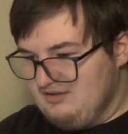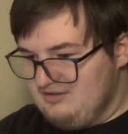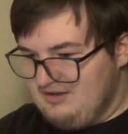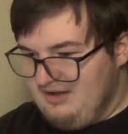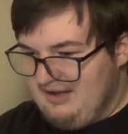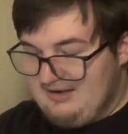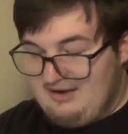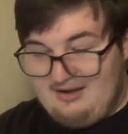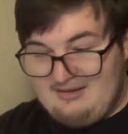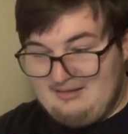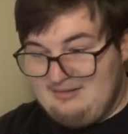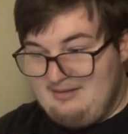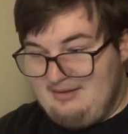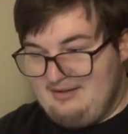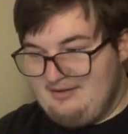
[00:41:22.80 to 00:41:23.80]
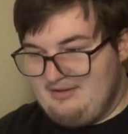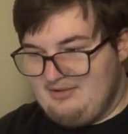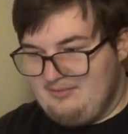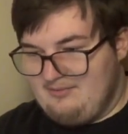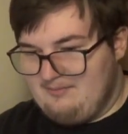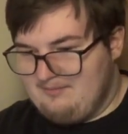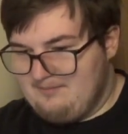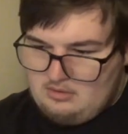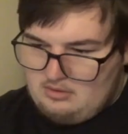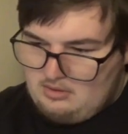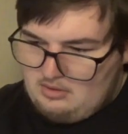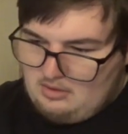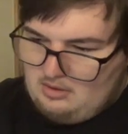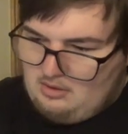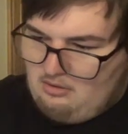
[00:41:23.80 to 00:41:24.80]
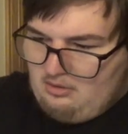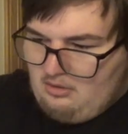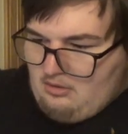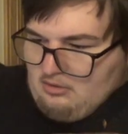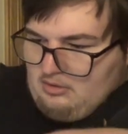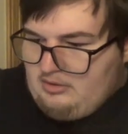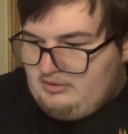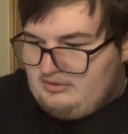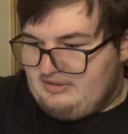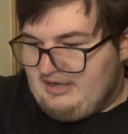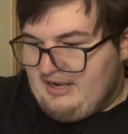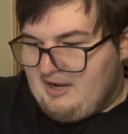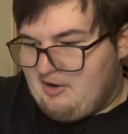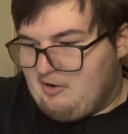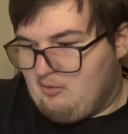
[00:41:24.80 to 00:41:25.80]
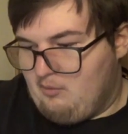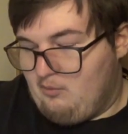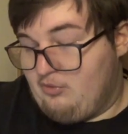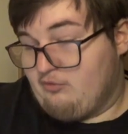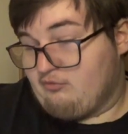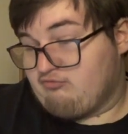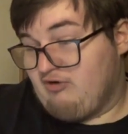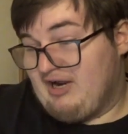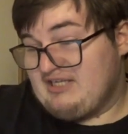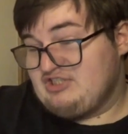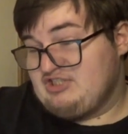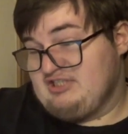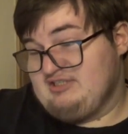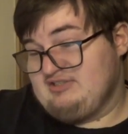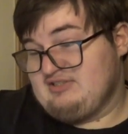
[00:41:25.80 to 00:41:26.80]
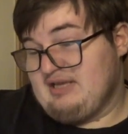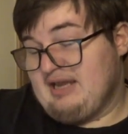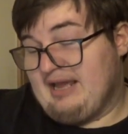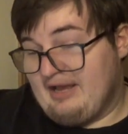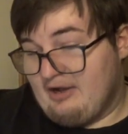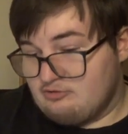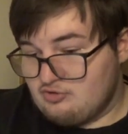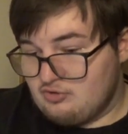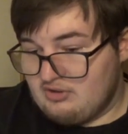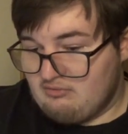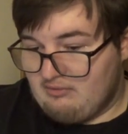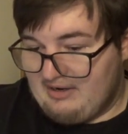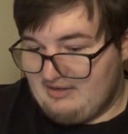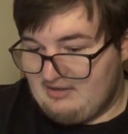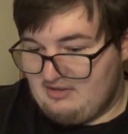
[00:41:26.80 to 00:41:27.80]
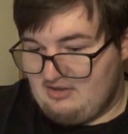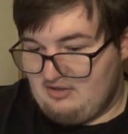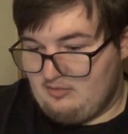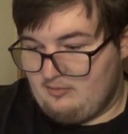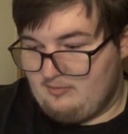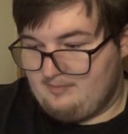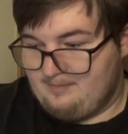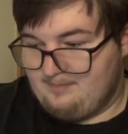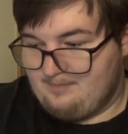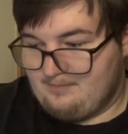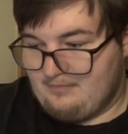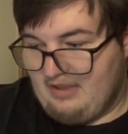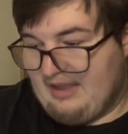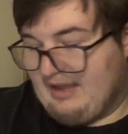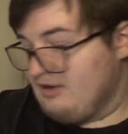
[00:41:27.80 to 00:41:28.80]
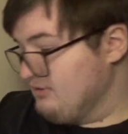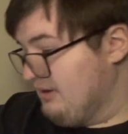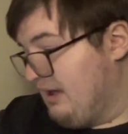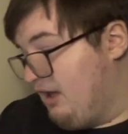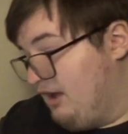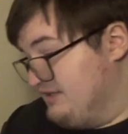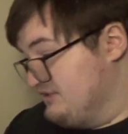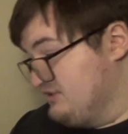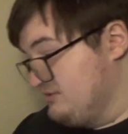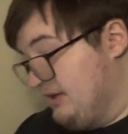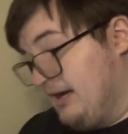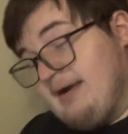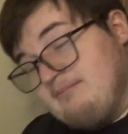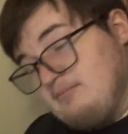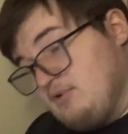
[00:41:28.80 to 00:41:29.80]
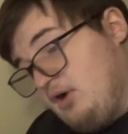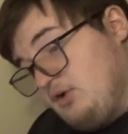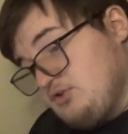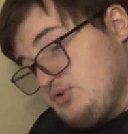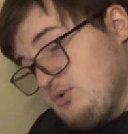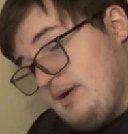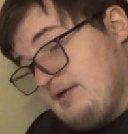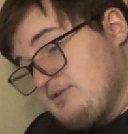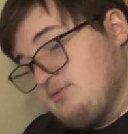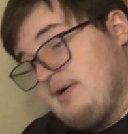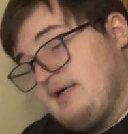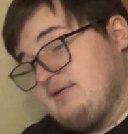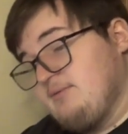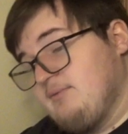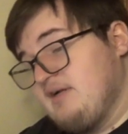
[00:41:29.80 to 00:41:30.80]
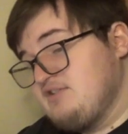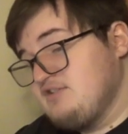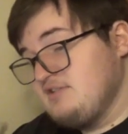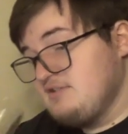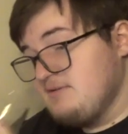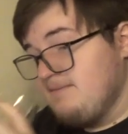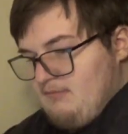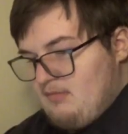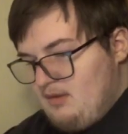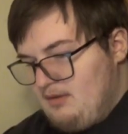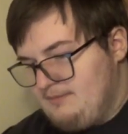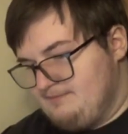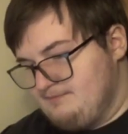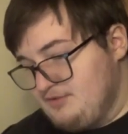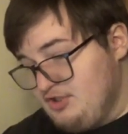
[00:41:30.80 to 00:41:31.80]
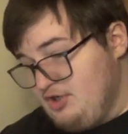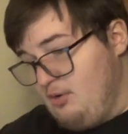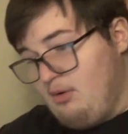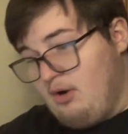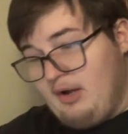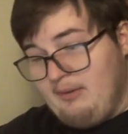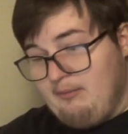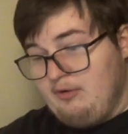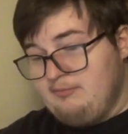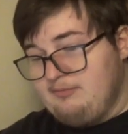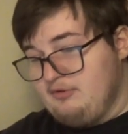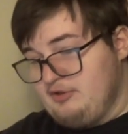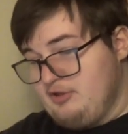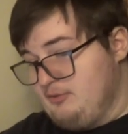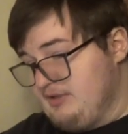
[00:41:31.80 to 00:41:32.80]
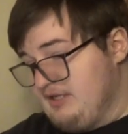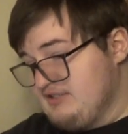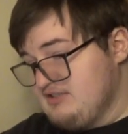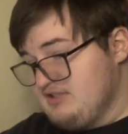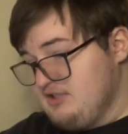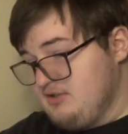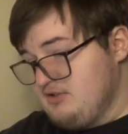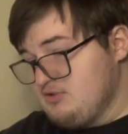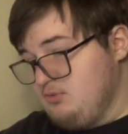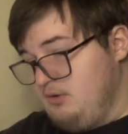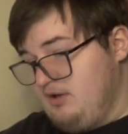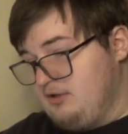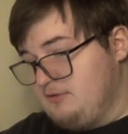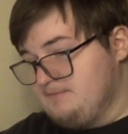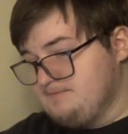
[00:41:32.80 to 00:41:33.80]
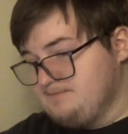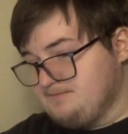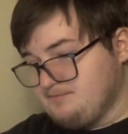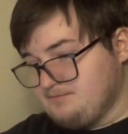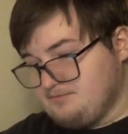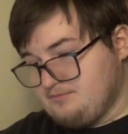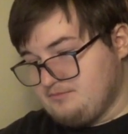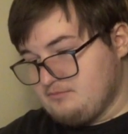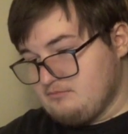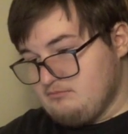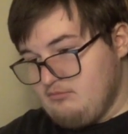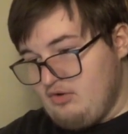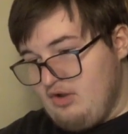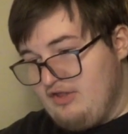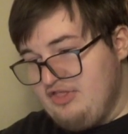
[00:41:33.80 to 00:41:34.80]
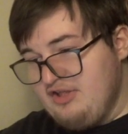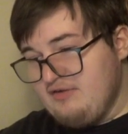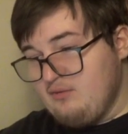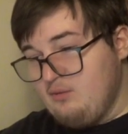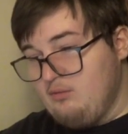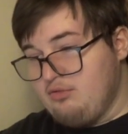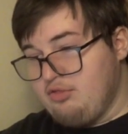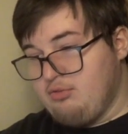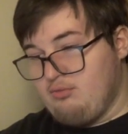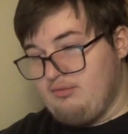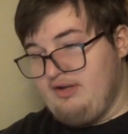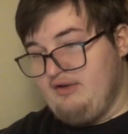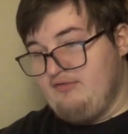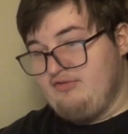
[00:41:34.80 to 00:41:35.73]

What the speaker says: and I like them. Oh, now, the Reggies. How do I rank you? I'm unsure how to rank the Reggies. Do you know what? I will put you in S tier as well. I think all three of